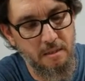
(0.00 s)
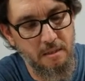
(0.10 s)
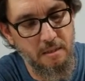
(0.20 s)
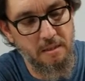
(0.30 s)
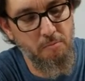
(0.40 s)

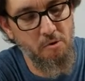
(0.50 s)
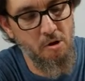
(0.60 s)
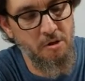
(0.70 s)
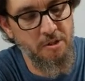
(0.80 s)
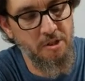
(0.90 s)
This will
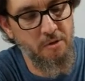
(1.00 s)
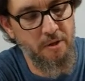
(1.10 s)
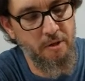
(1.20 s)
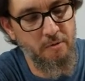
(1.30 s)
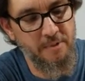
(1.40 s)
also
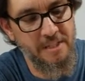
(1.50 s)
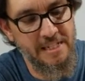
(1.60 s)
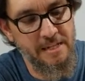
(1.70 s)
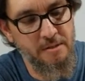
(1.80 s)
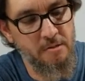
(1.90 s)
help
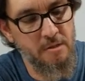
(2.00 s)
seal